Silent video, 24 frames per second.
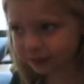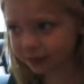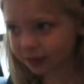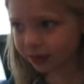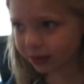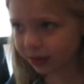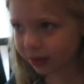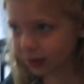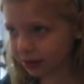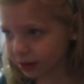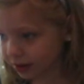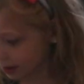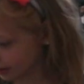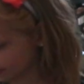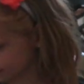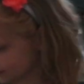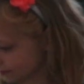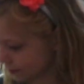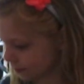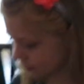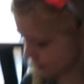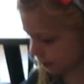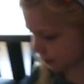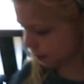going
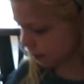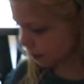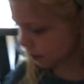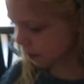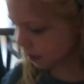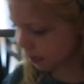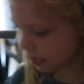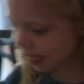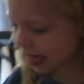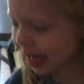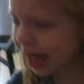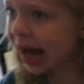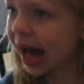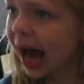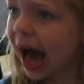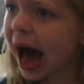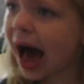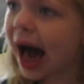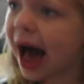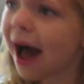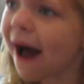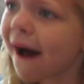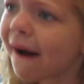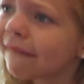Uh huh. I'll be
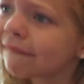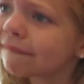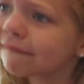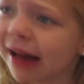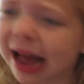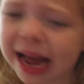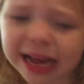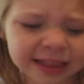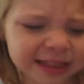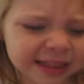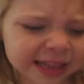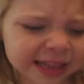done. I